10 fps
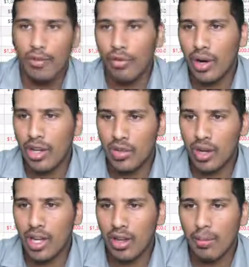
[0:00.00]
for a
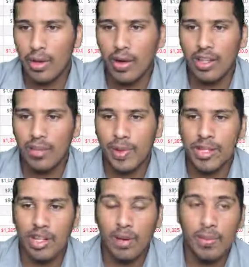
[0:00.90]
trucking company or a
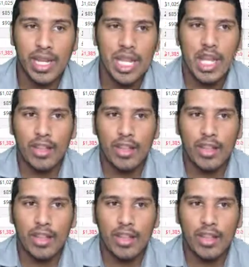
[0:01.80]
dispatching company,